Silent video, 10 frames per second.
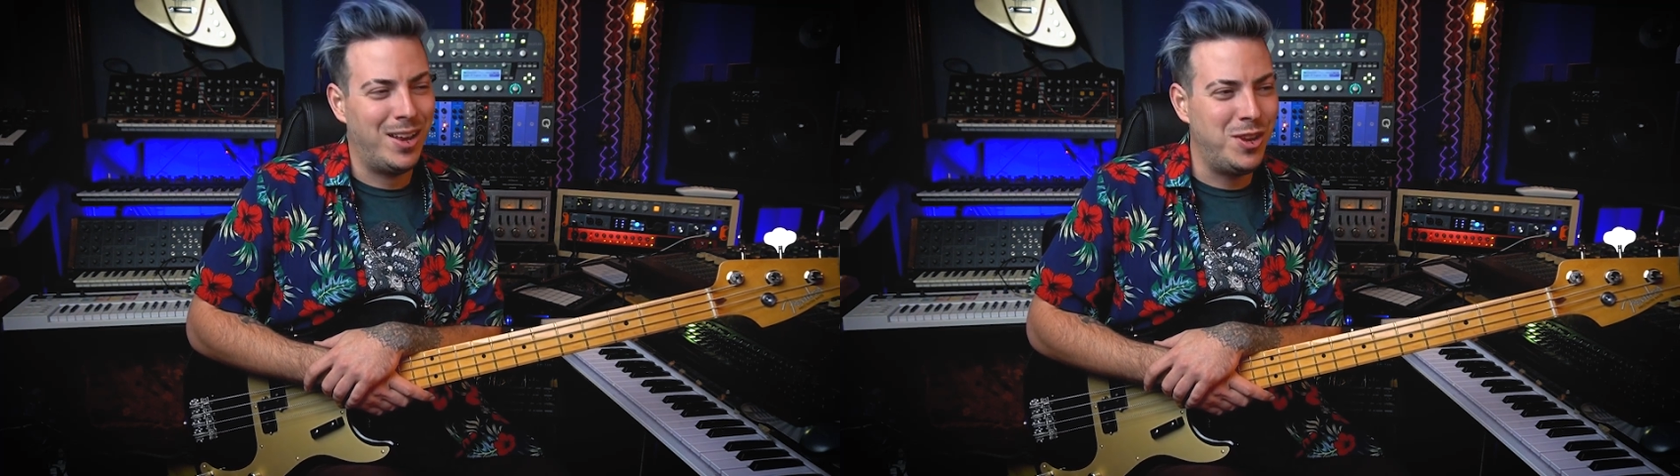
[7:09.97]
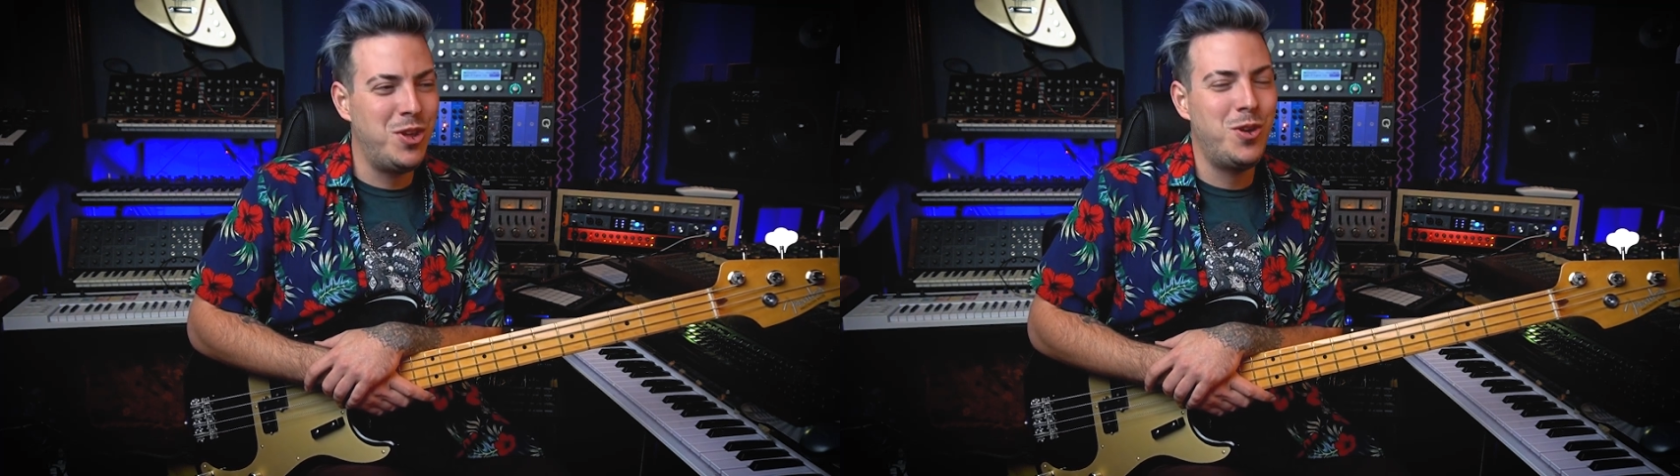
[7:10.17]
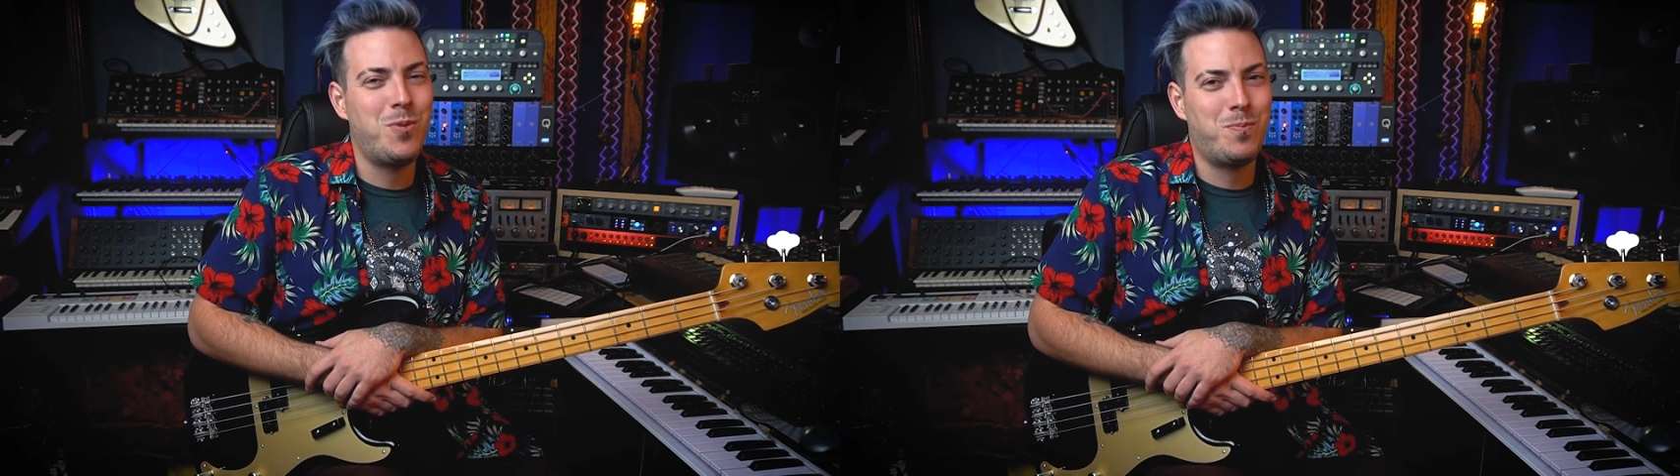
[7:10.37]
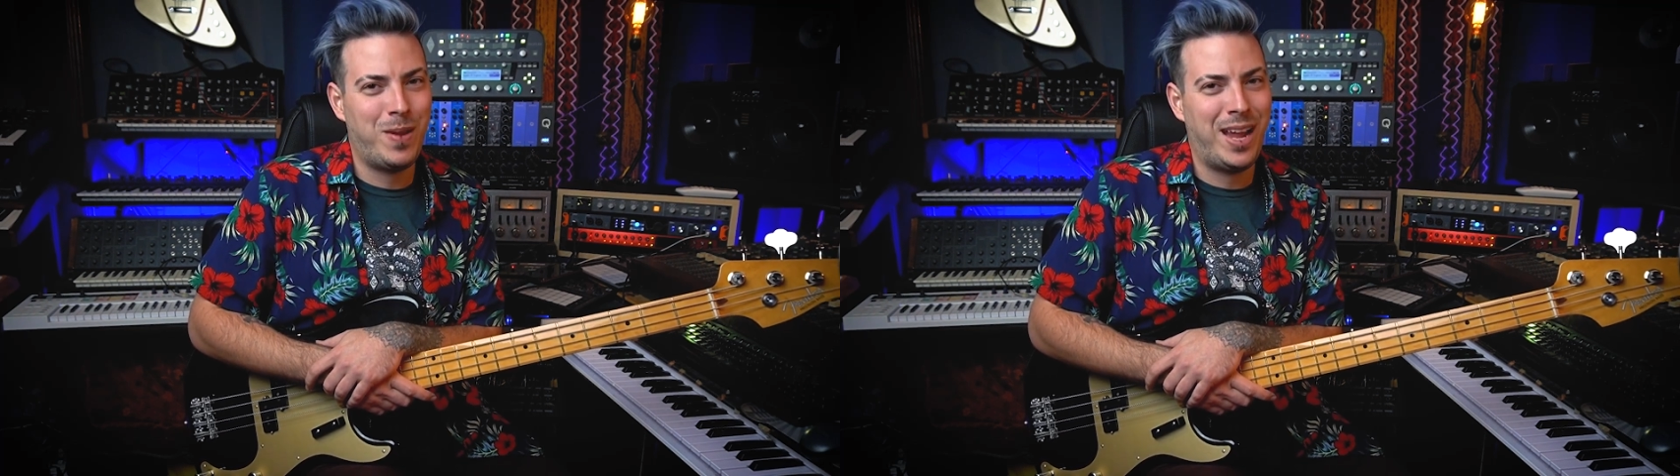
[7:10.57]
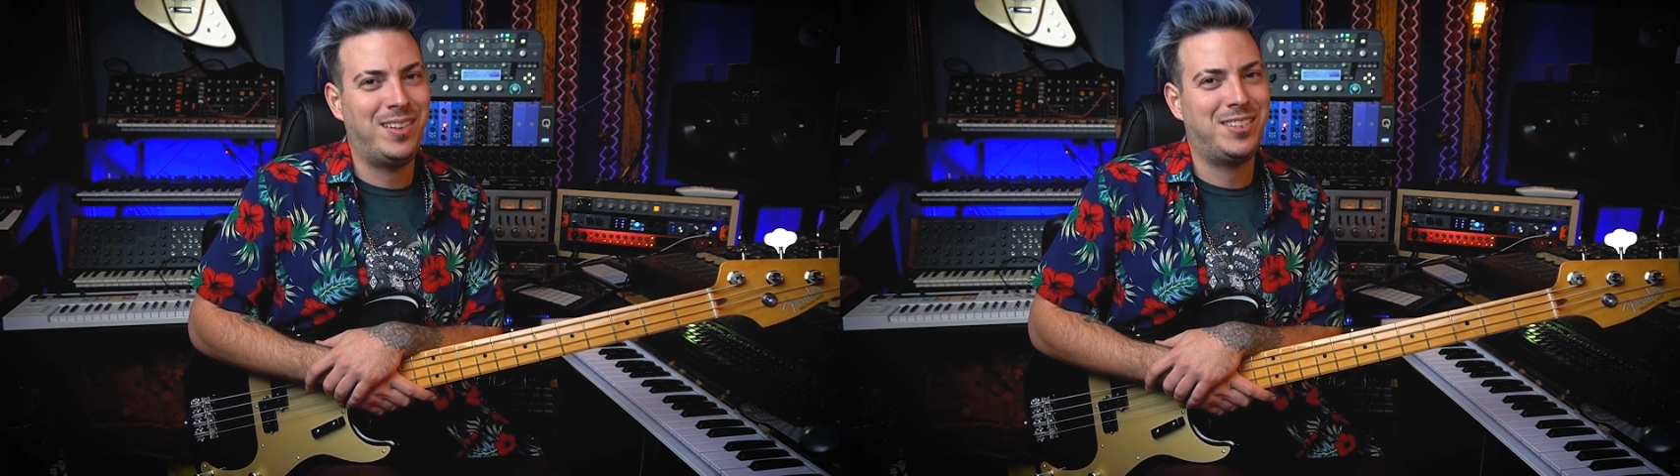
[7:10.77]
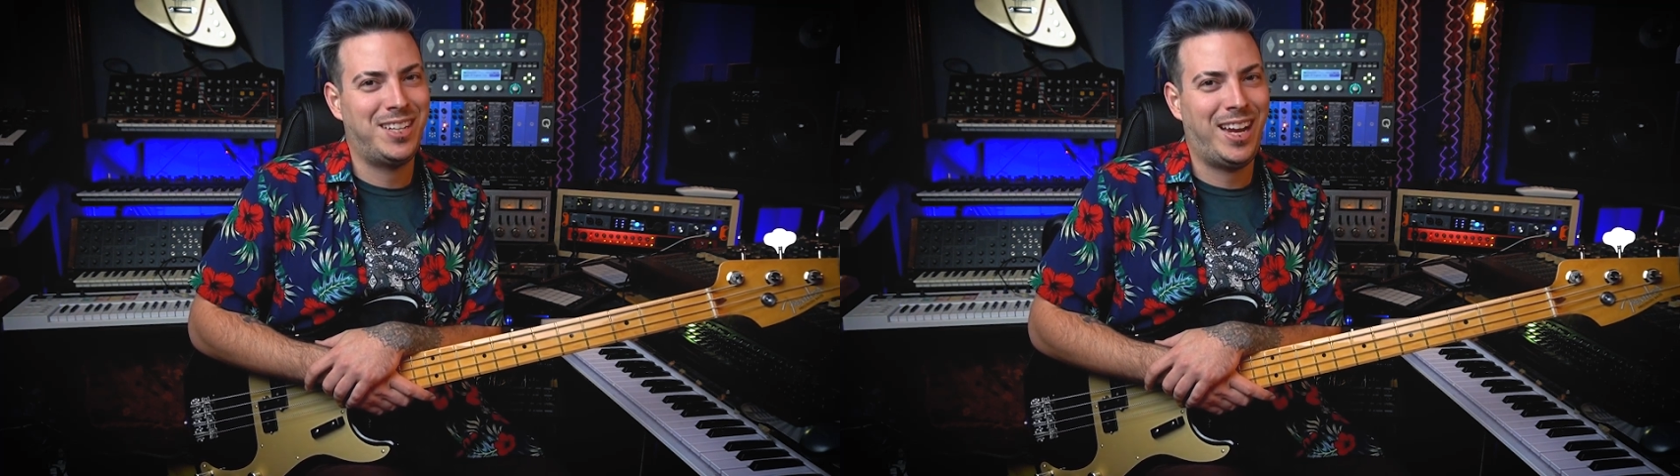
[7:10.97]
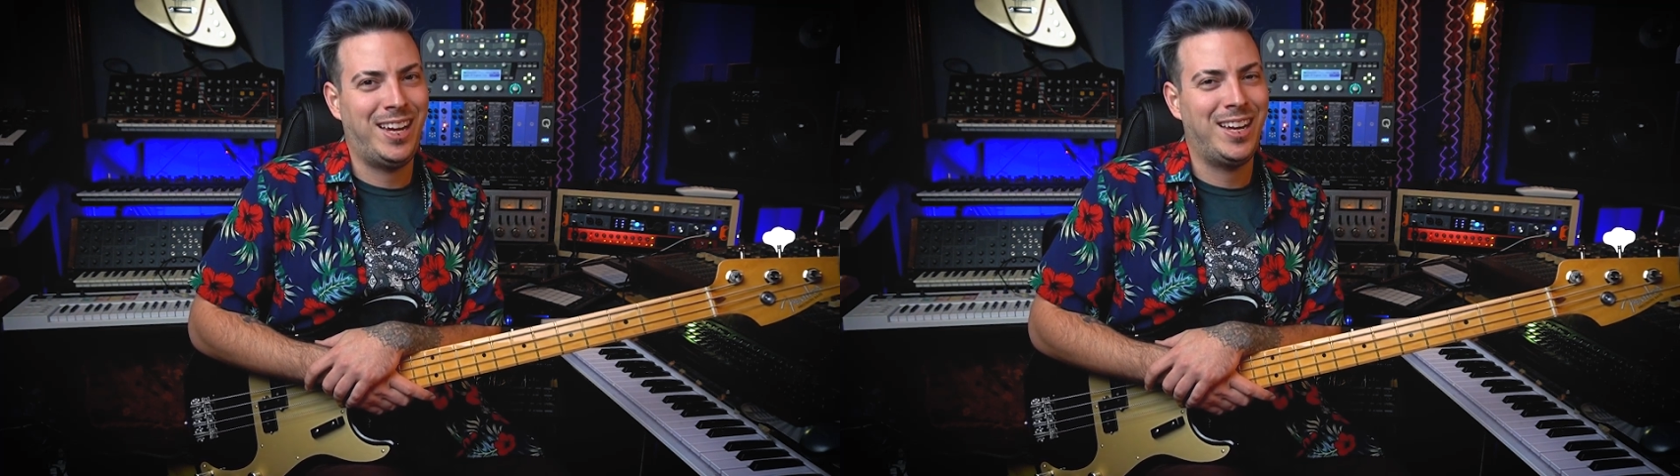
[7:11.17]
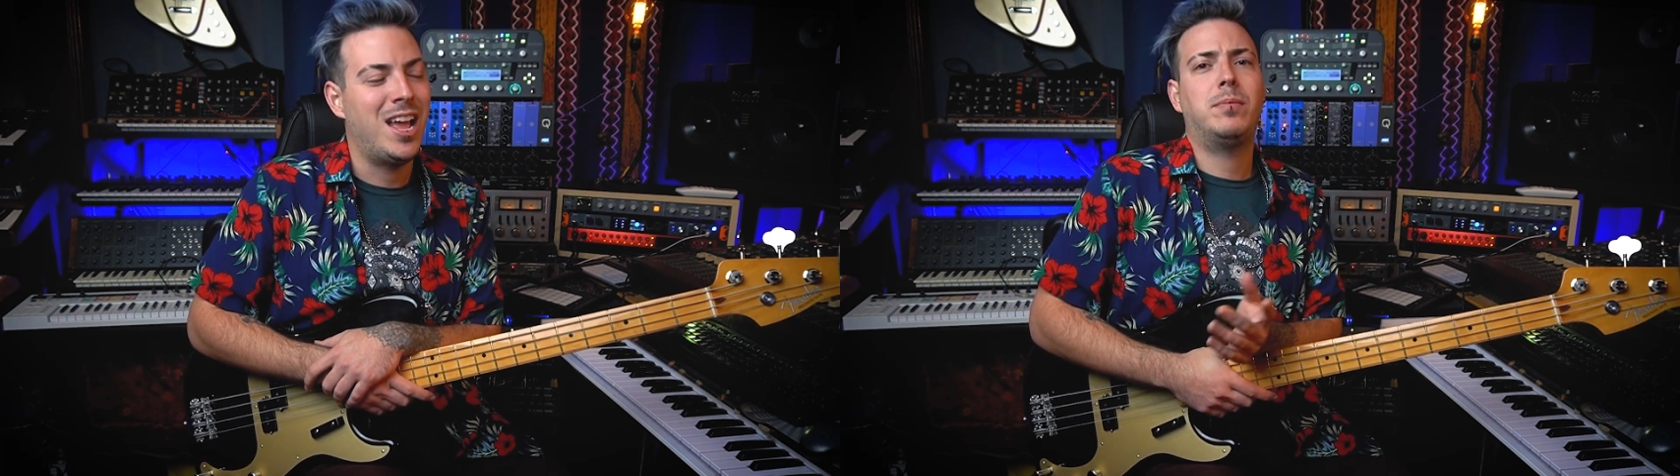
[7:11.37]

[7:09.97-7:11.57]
new bass chain.